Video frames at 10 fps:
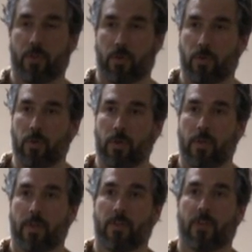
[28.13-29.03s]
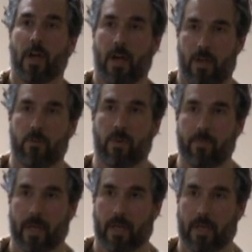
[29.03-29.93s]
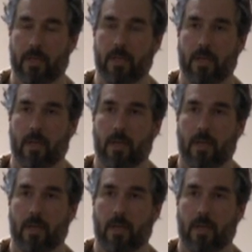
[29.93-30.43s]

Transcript: two, there's 100 million